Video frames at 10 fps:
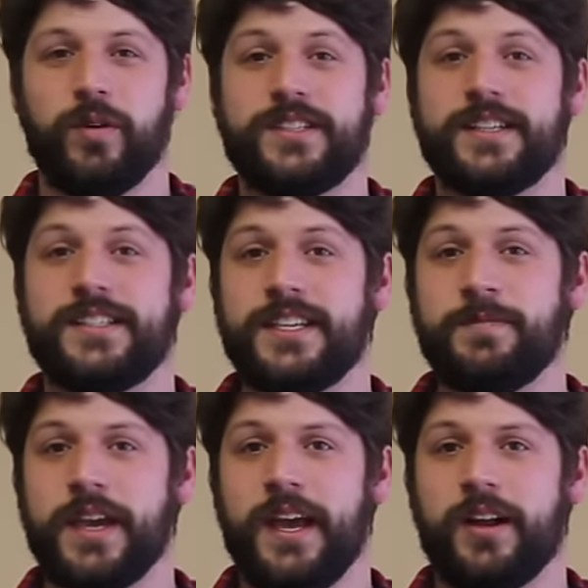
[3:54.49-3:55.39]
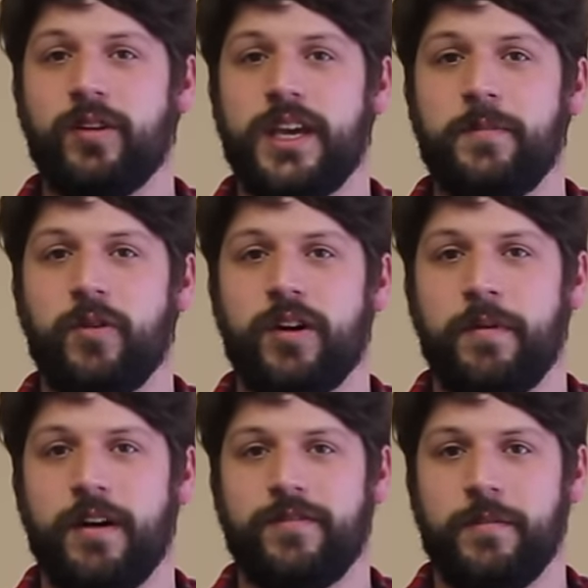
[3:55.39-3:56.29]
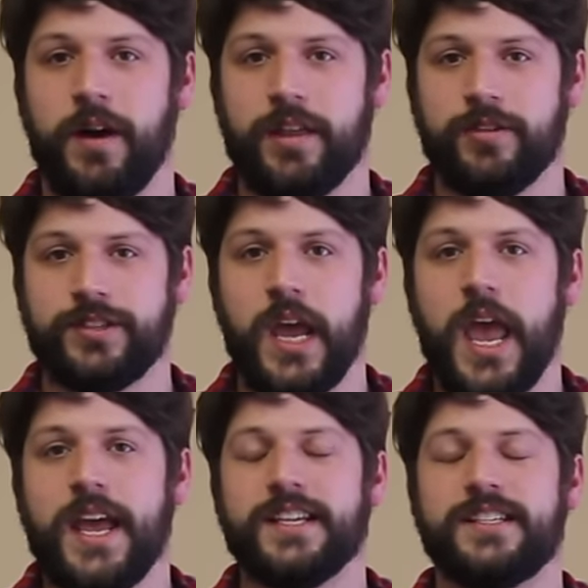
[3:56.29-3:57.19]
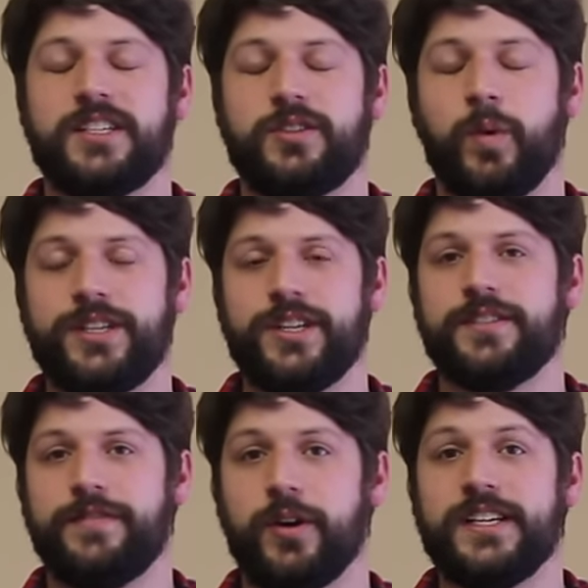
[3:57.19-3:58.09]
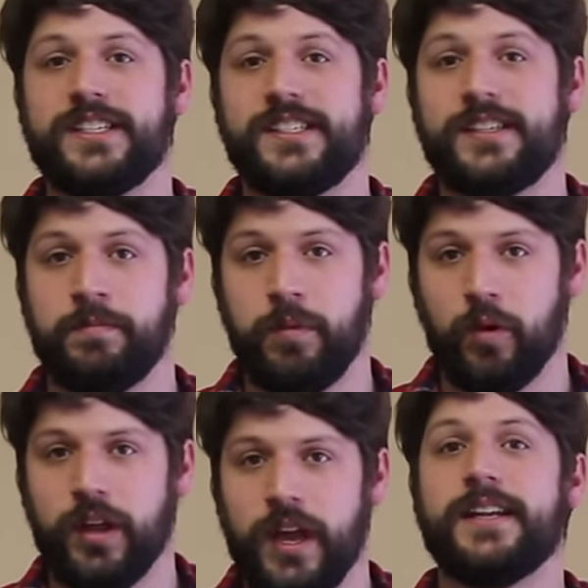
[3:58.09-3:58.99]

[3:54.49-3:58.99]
What sets this mechanical keyboard apart from others is the switch is very simple.